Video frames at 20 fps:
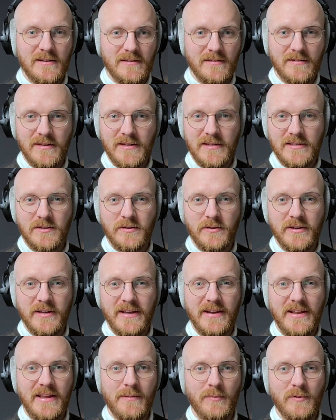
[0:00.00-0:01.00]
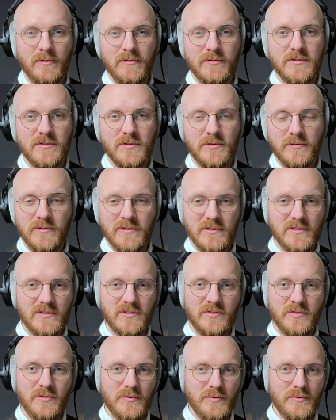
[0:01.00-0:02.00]
It's going to enable students
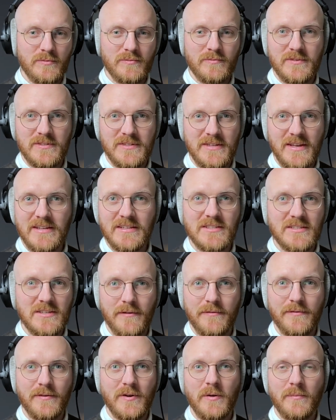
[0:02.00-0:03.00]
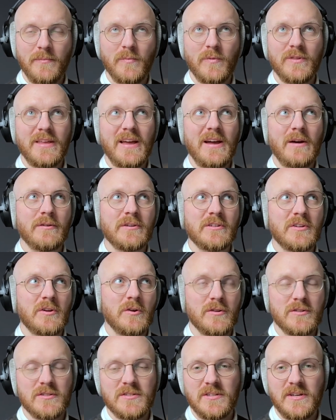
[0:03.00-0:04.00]
to send stuff up without it
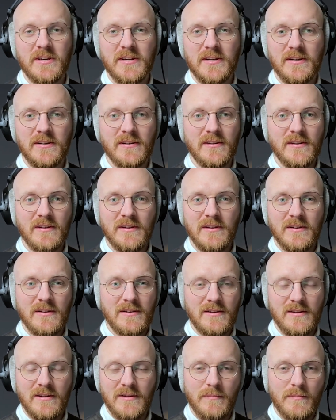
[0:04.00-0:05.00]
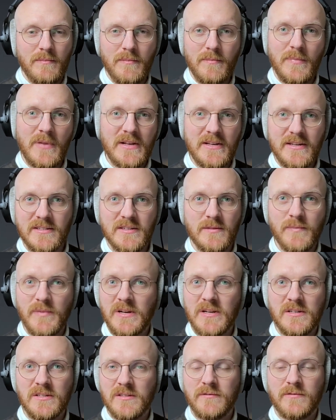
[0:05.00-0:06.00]
costing millions and
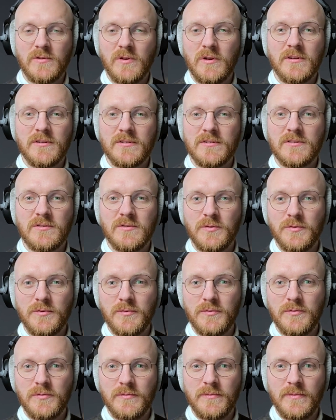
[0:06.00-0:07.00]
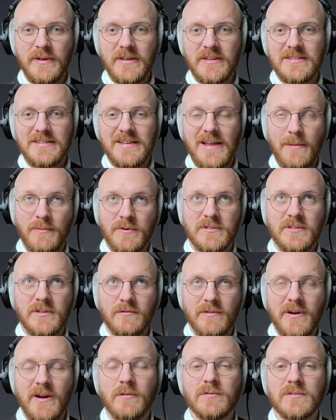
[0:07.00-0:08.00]
millions of dollars to establish a
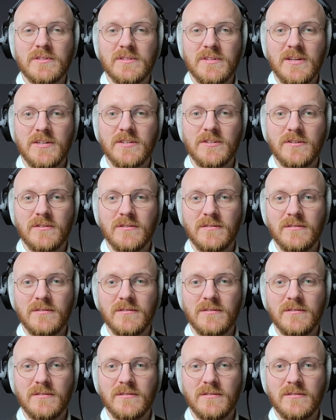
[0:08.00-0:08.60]
ground station.